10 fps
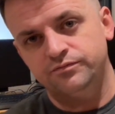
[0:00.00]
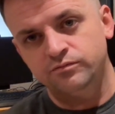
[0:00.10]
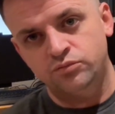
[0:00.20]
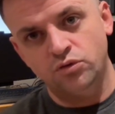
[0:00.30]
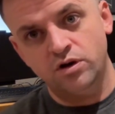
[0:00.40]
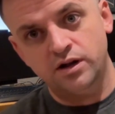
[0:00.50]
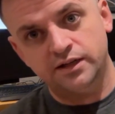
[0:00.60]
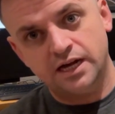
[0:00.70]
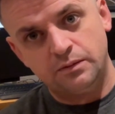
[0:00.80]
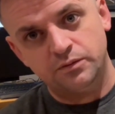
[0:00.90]
Brilliant
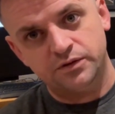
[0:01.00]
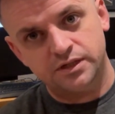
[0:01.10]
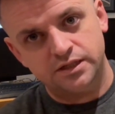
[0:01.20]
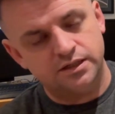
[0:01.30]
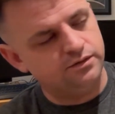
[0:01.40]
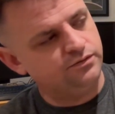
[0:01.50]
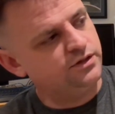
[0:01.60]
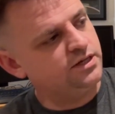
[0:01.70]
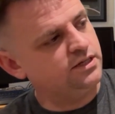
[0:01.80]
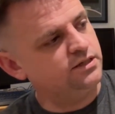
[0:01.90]
album. This is
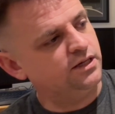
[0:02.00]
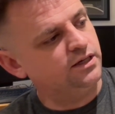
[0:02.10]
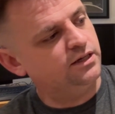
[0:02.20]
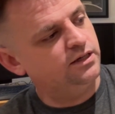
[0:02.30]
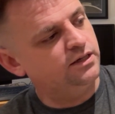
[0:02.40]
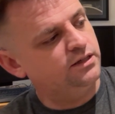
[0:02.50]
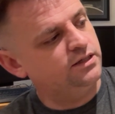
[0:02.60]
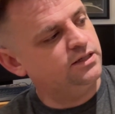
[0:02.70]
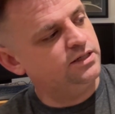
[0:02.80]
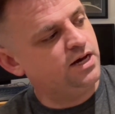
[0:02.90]
fantastic.
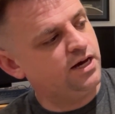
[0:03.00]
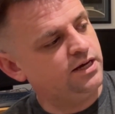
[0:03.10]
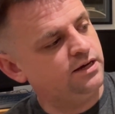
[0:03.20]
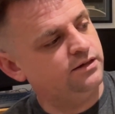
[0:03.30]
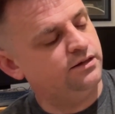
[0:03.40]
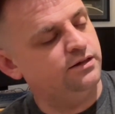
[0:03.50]
This is higher.